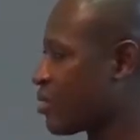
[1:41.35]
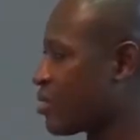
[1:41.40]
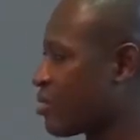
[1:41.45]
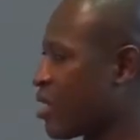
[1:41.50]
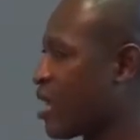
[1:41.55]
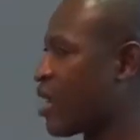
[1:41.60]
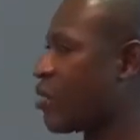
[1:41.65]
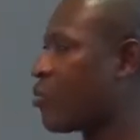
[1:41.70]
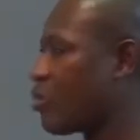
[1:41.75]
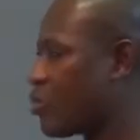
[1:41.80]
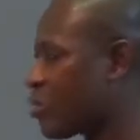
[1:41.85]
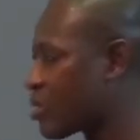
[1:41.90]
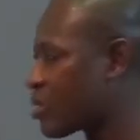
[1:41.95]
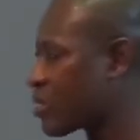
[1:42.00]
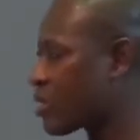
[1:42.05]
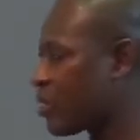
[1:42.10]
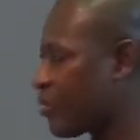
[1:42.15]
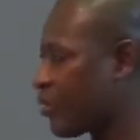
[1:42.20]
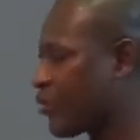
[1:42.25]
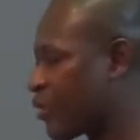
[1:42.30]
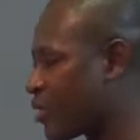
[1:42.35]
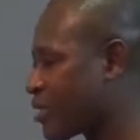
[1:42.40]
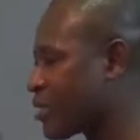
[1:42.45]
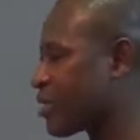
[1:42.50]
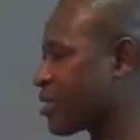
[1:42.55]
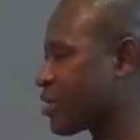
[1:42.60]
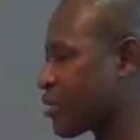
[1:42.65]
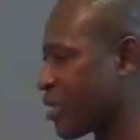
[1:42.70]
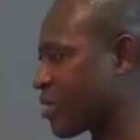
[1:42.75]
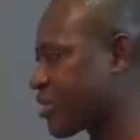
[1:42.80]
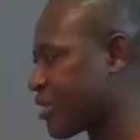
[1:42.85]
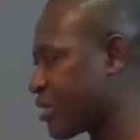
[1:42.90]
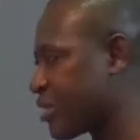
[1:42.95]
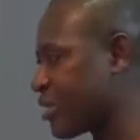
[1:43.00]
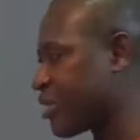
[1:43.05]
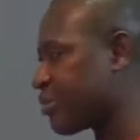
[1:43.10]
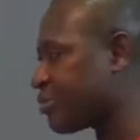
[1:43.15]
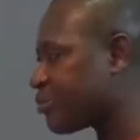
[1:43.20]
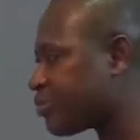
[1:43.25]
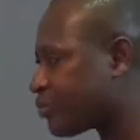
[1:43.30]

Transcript: downward influencing strategy.